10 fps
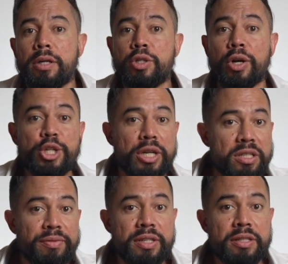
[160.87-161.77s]

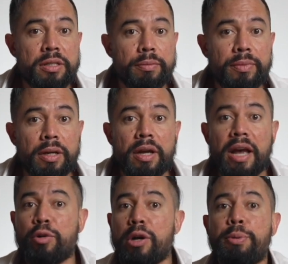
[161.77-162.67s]
digestive system,
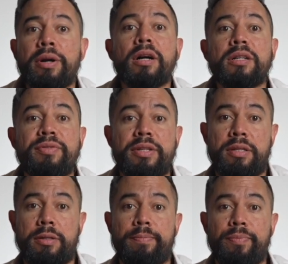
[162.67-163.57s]
and reproductive
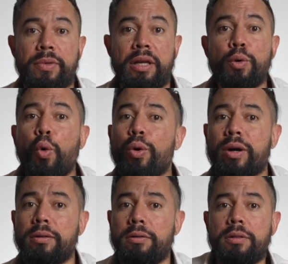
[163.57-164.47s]
system in
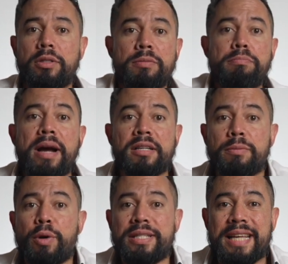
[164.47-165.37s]
order to
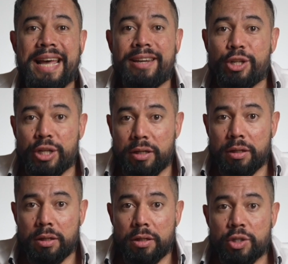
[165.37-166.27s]
maximize energy
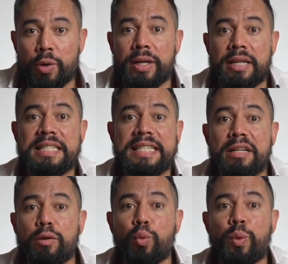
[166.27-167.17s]
so it can
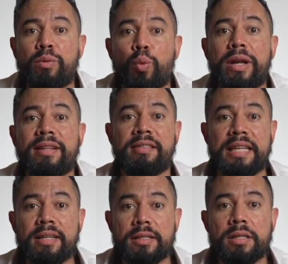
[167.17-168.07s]
deal with what it
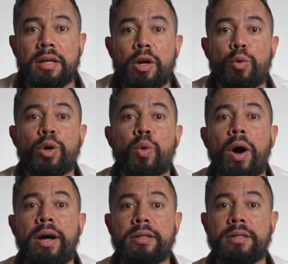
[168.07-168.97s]
thinks
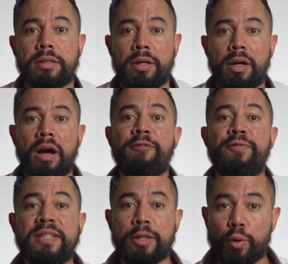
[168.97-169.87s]
requires a
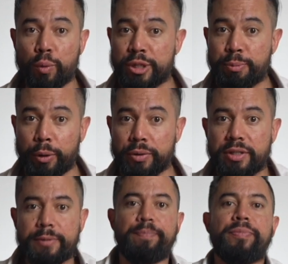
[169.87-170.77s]
physical response.